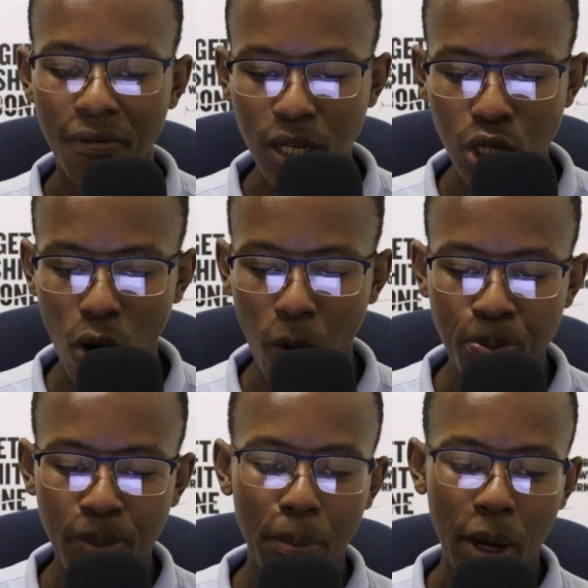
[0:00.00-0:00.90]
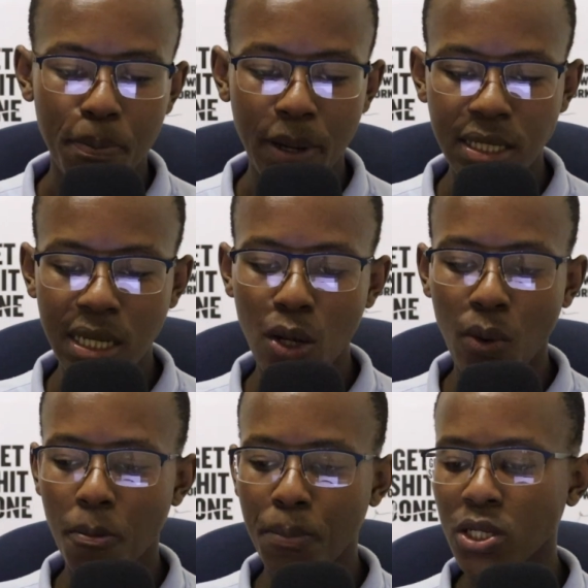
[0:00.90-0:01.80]
video. But basically
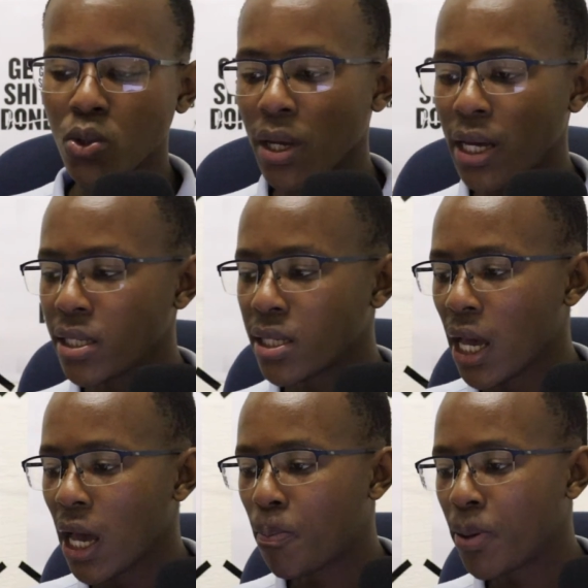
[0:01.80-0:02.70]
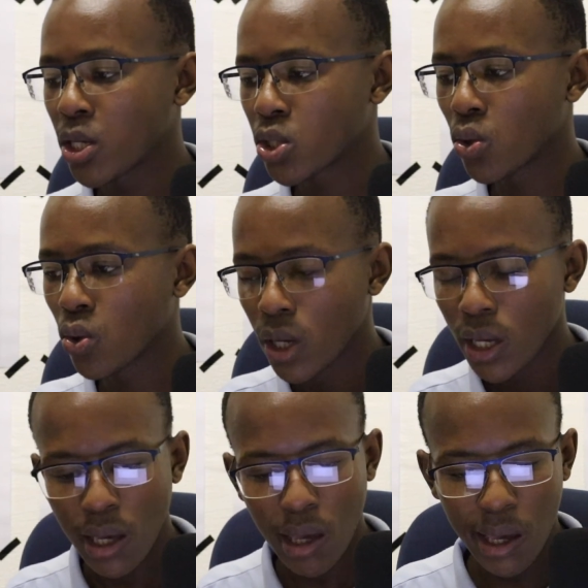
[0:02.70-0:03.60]
what a pixel
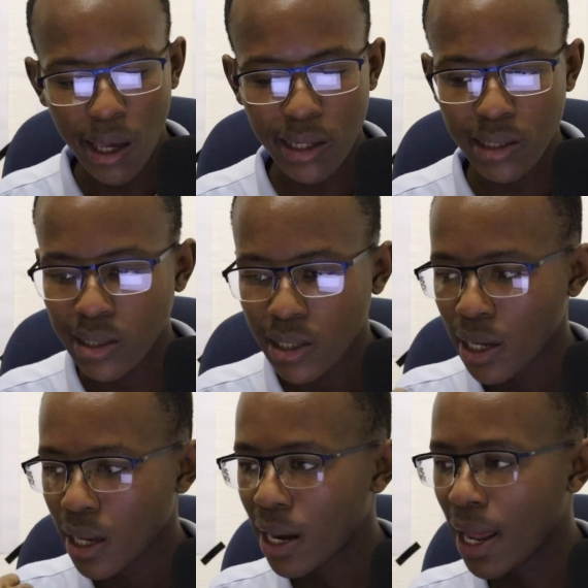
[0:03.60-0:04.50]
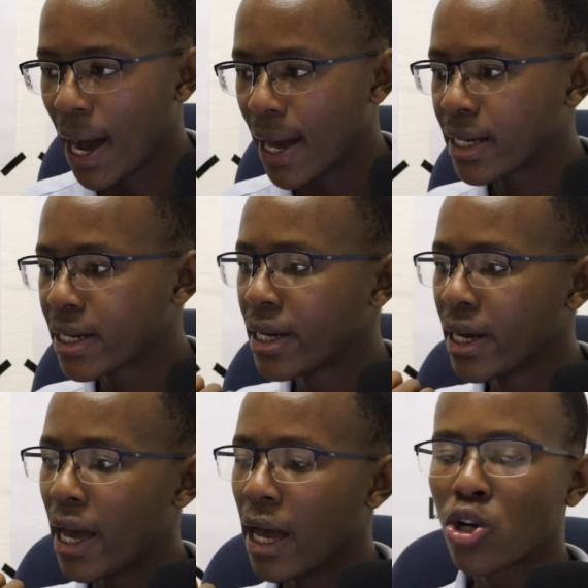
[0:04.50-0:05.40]
is like
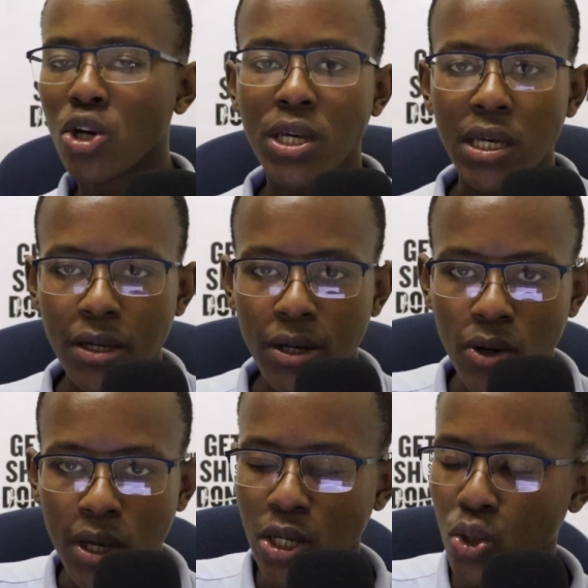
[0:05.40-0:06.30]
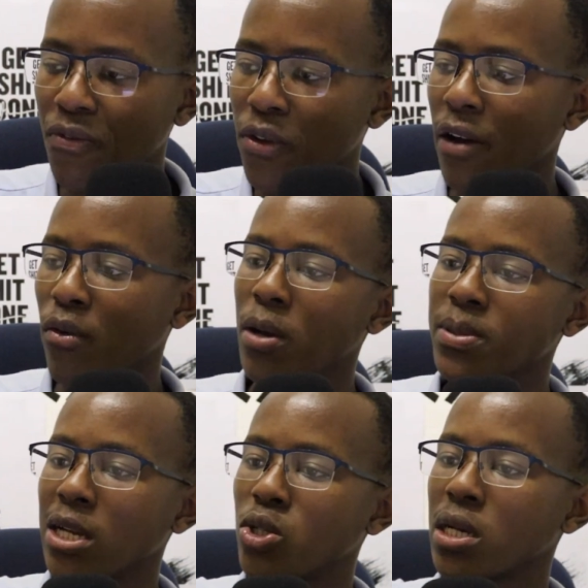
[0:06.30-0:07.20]
a cookie. Okay, so if you have a
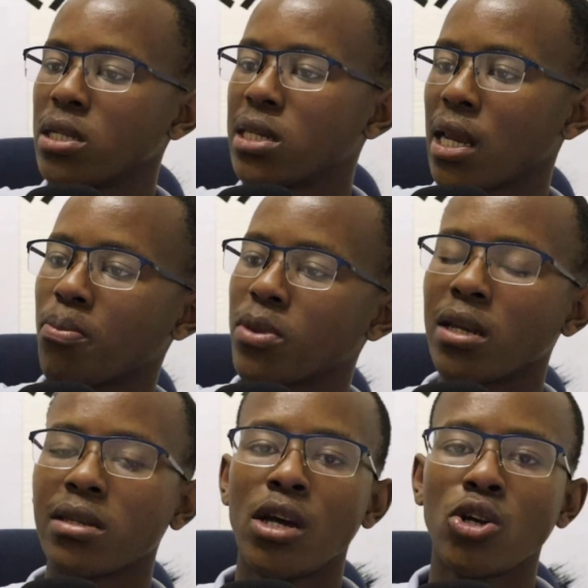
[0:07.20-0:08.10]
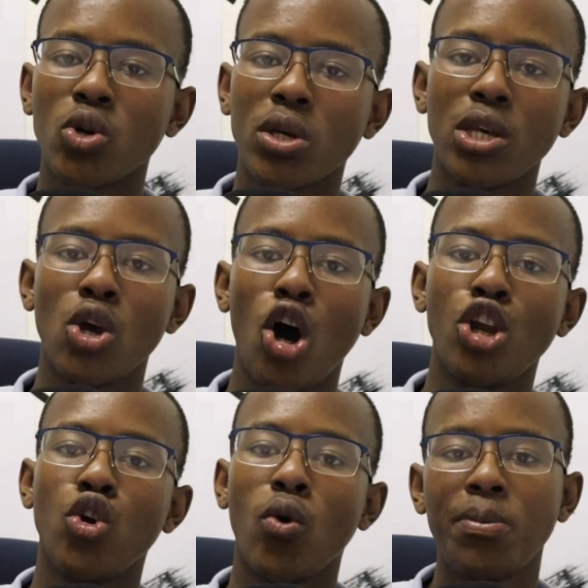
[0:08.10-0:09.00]
website, you can set up that cookie on
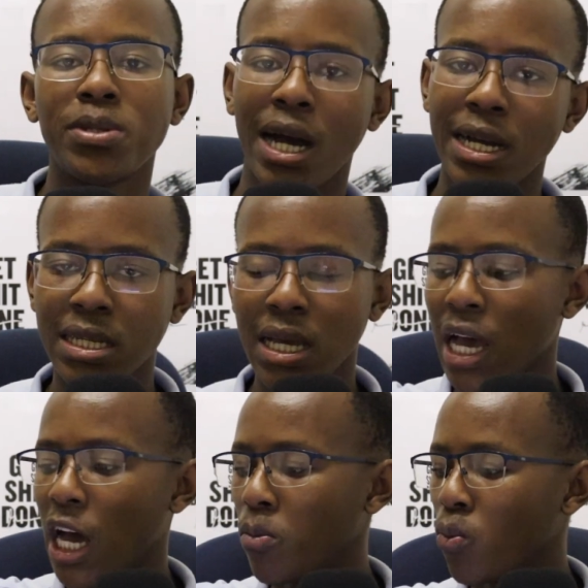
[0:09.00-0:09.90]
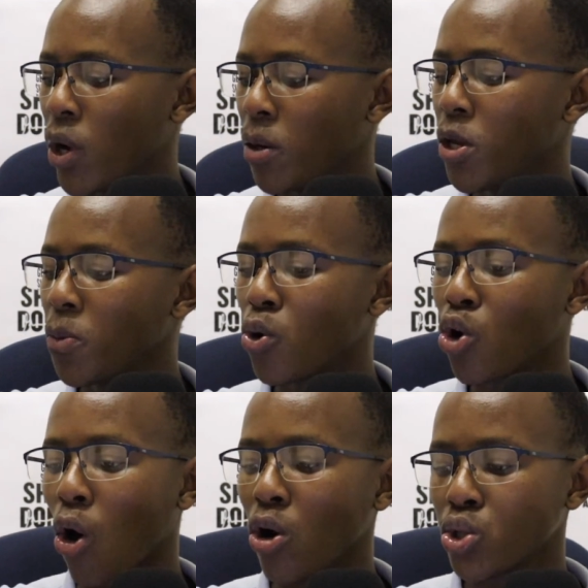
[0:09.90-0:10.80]
your website. And when people
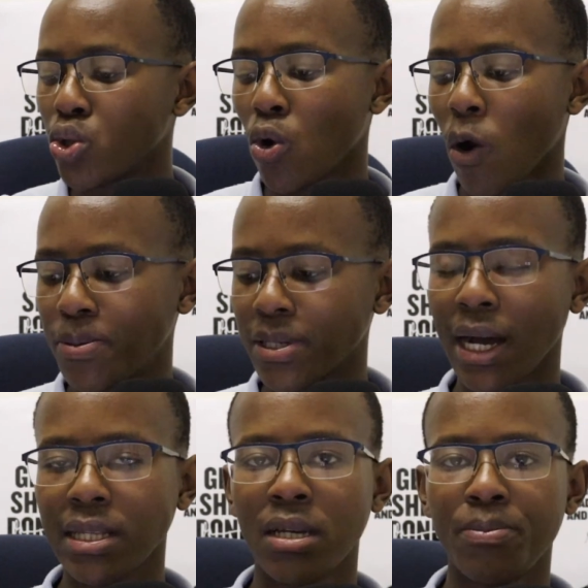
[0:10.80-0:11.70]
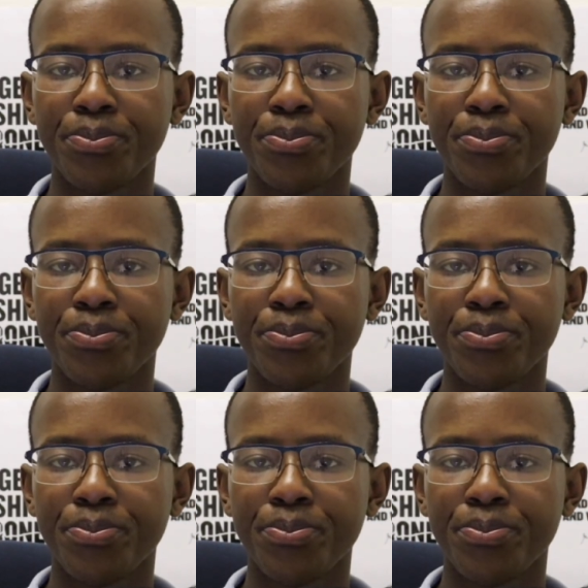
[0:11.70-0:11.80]
go onto your website,